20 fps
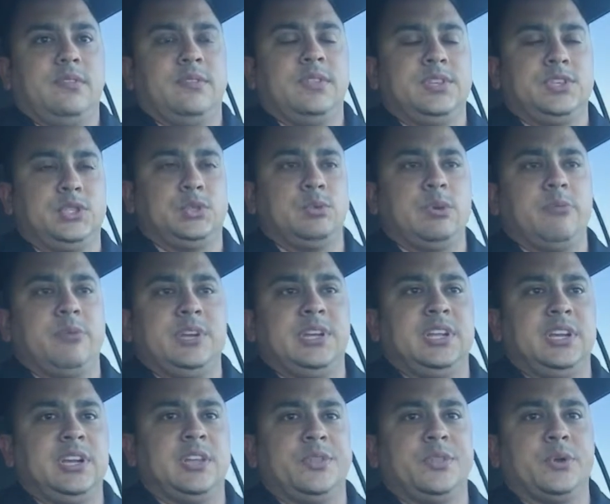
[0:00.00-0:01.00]
This is what we
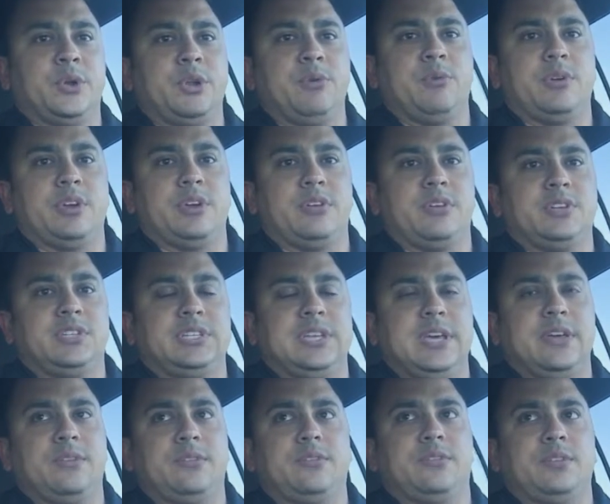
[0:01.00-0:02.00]
did on 3100
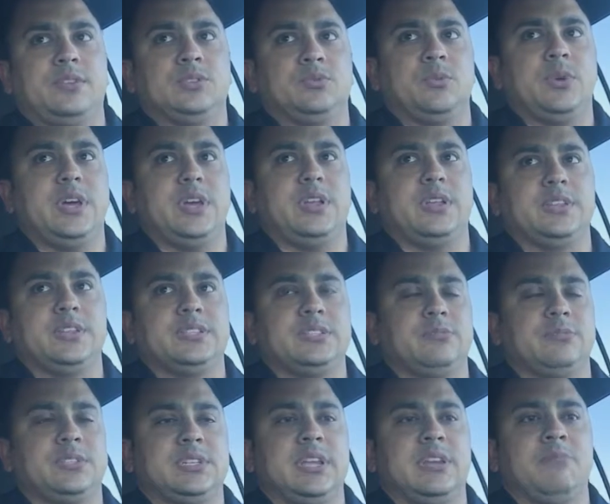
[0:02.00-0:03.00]
South as well, as
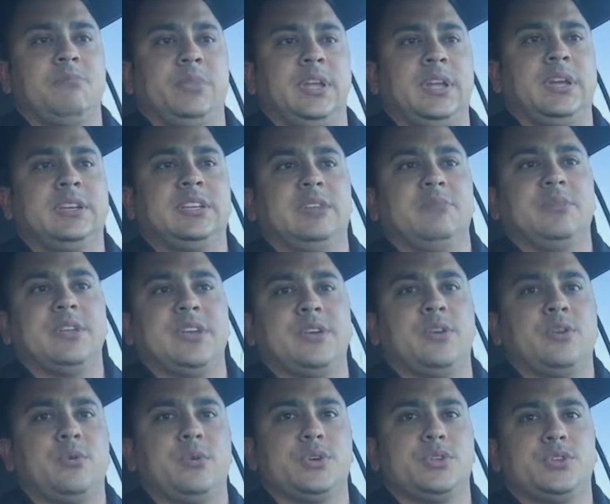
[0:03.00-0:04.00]
it was getting blocked up down
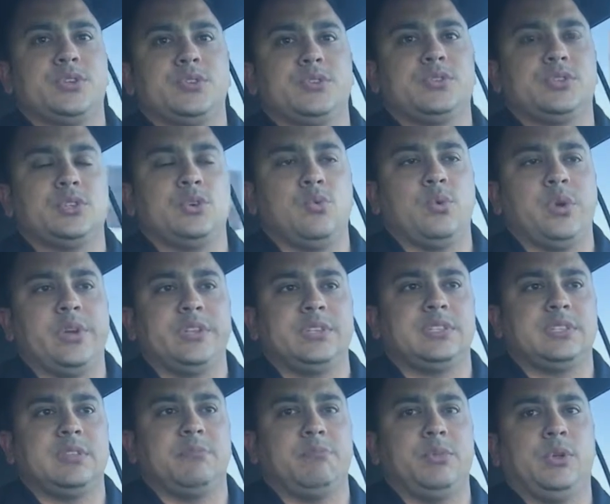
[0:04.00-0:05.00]
at Orchard. So
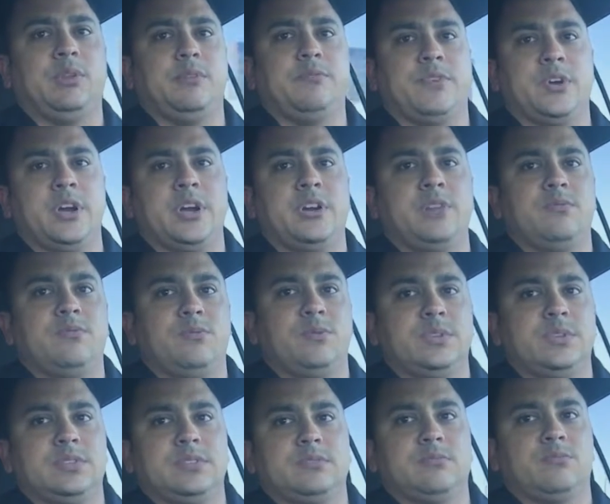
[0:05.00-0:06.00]
once the boulevard
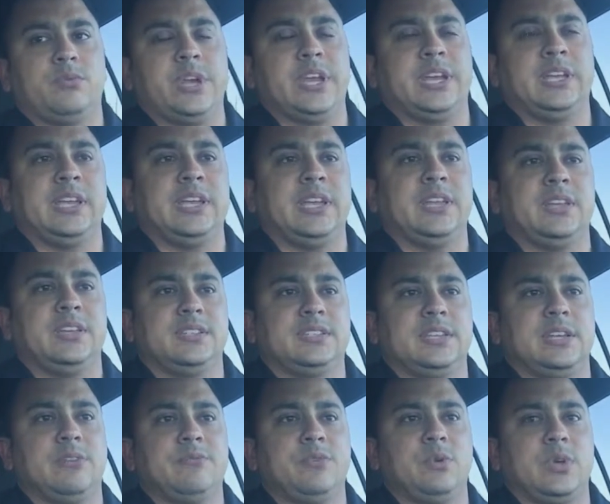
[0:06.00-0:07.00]
was regulating
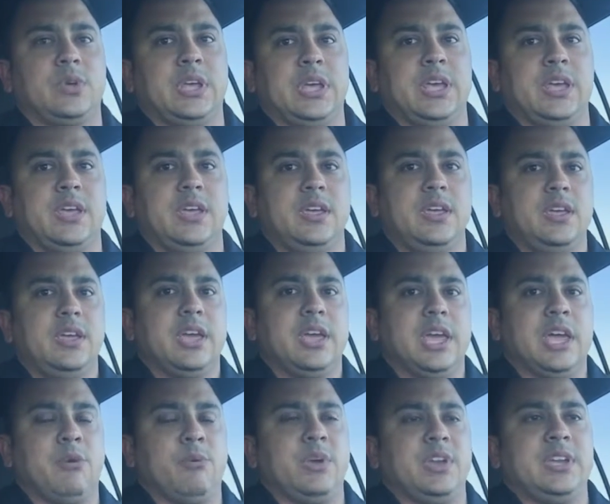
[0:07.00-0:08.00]
itself okay,
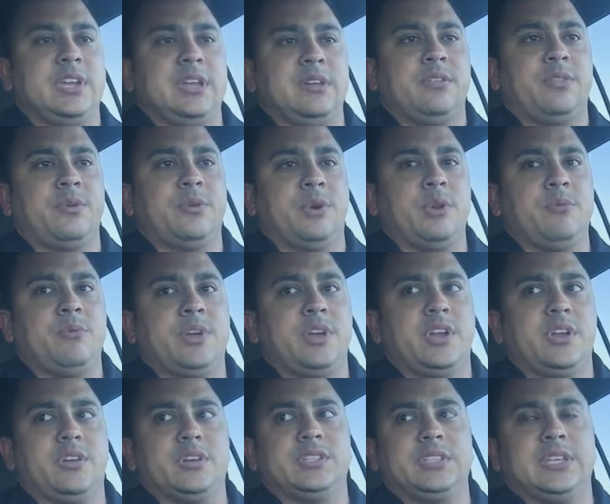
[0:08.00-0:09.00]
I went down to
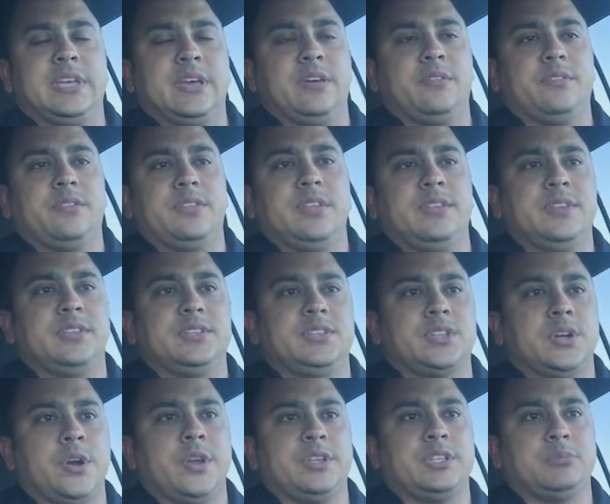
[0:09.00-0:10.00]
3100 South and then
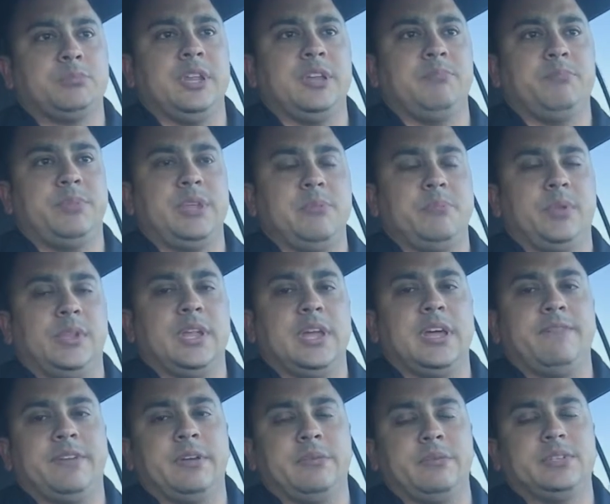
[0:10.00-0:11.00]
started splitting people
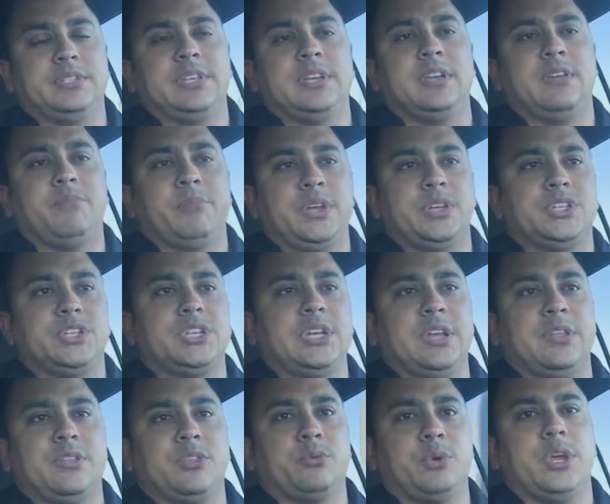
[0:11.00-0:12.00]
off. I would send a bunch
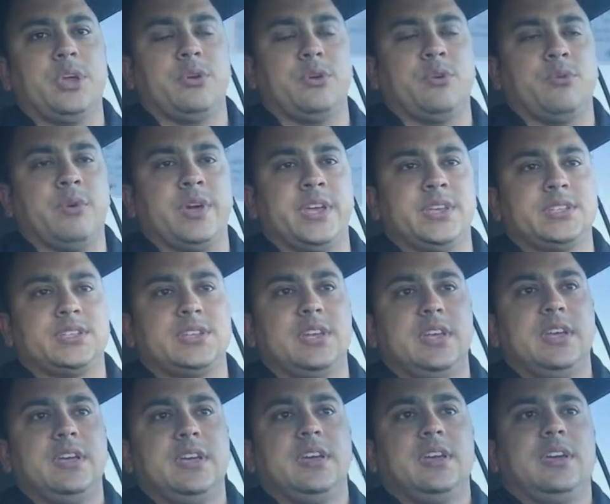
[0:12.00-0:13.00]
down 300 West
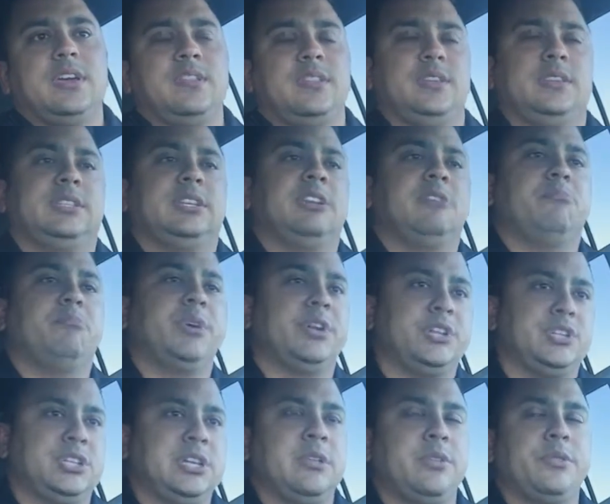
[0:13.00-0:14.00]
and then send a
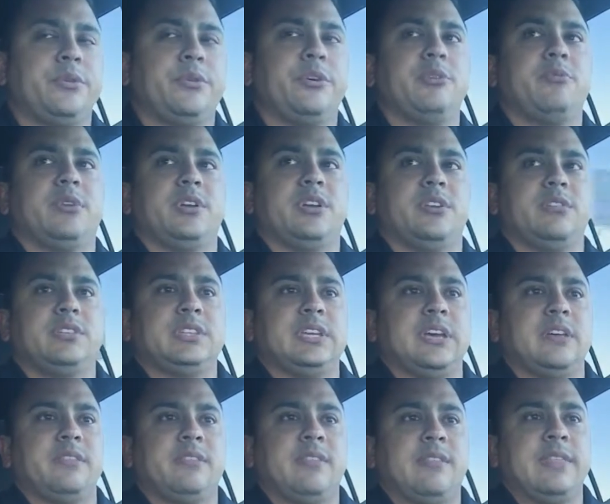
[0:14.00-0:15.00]
bunch down 3100
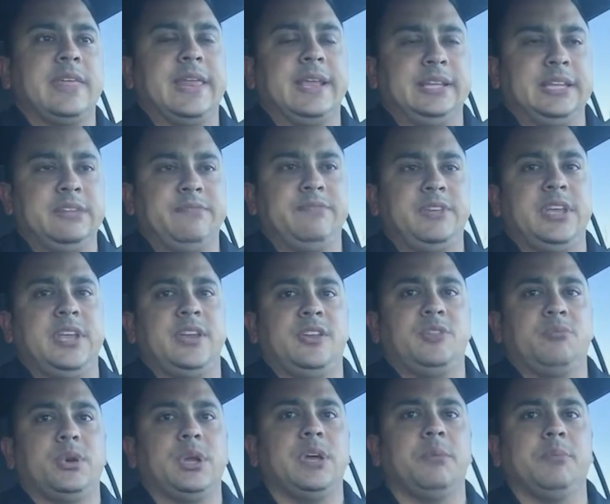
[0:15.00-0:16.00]
South, and that alleviated
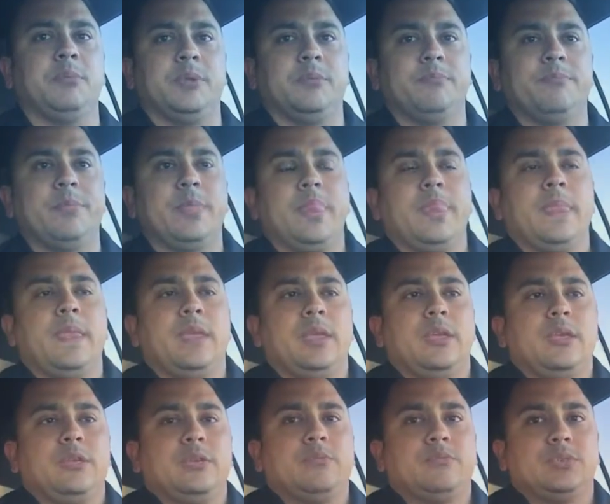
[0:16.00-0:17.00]
the
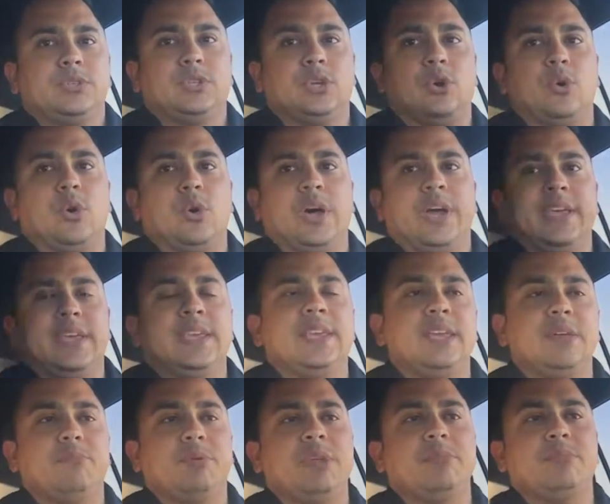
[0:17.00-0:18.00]
problem. So I
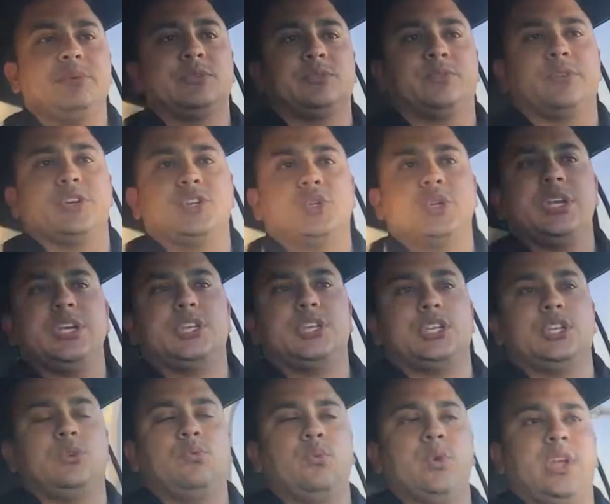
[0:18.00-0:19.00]
get people's
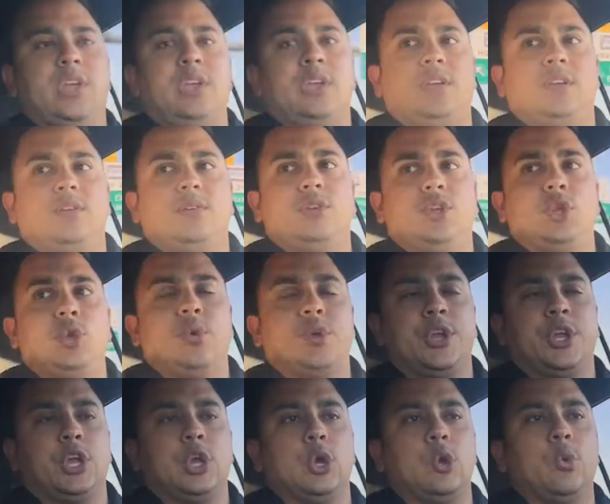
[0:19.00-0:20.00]
frustration when you
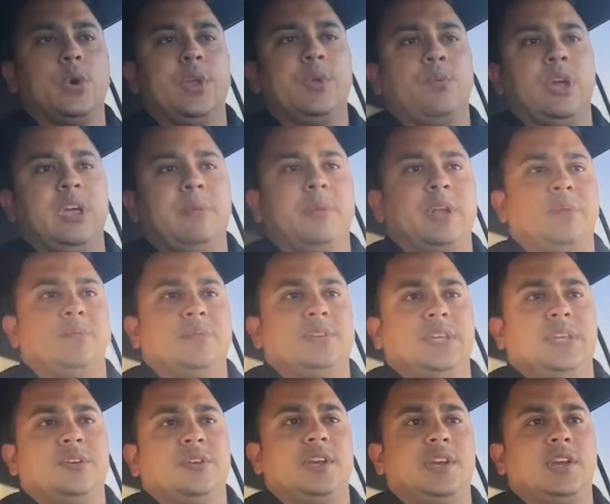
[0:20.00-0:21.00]
want to go one way, but I'm
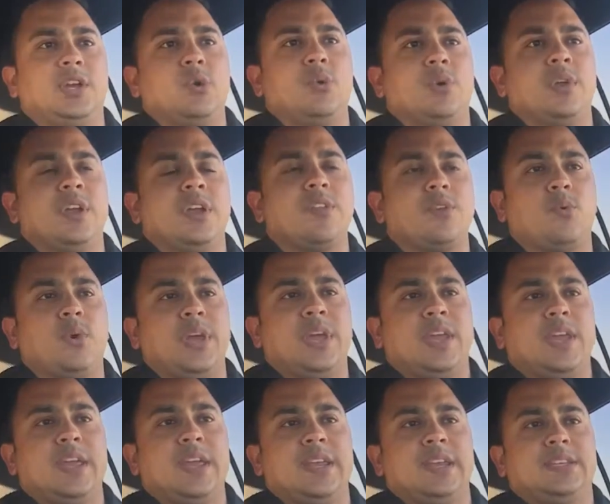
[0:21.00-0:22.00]
telling you to go another
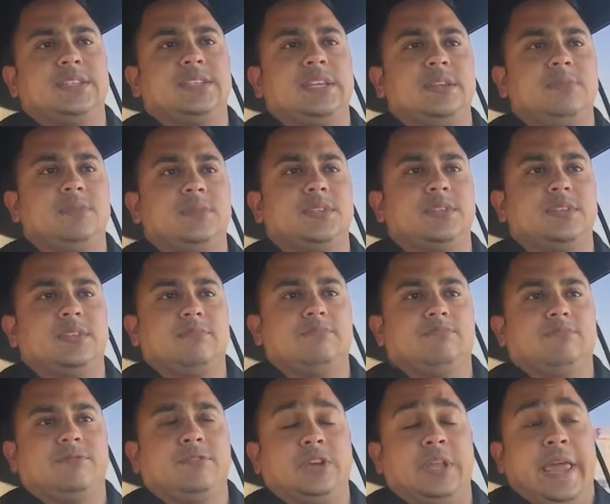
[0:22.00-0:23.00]
way, and it seems,
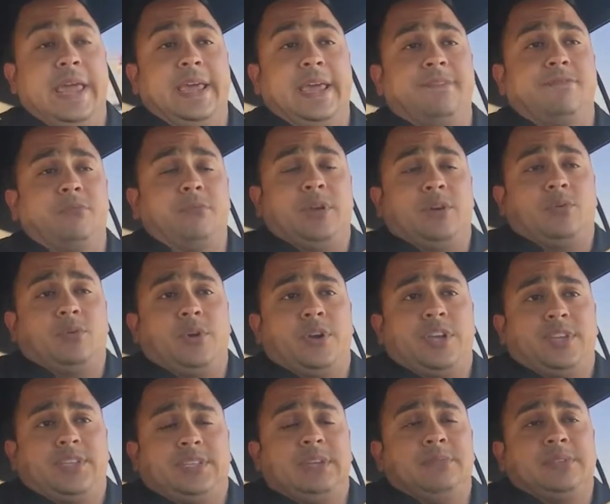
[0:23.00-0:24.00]
for lack of a better
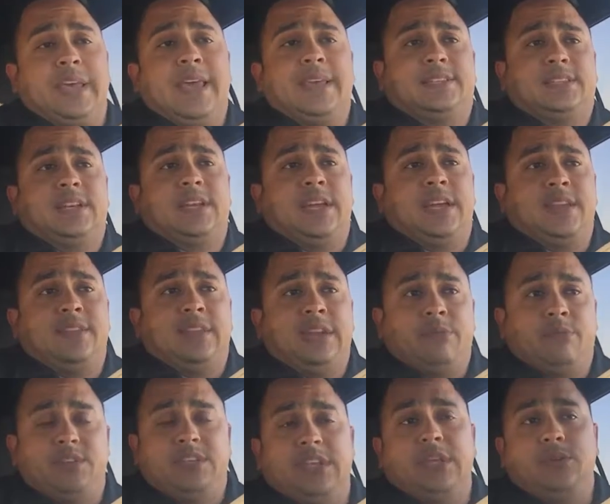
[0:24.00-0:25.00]
word, it seems asinine that
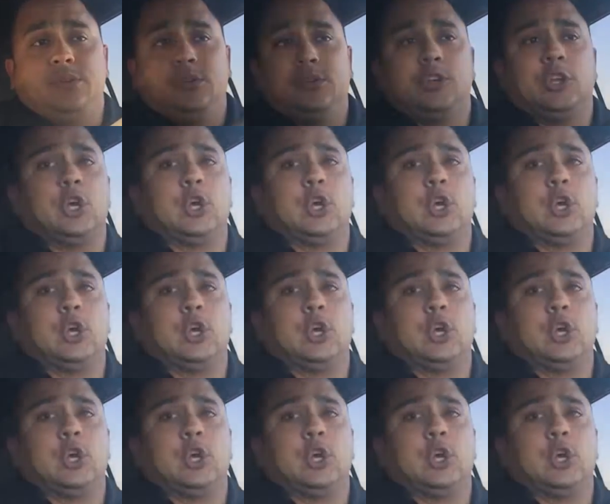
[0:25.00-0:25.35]
I would tell you to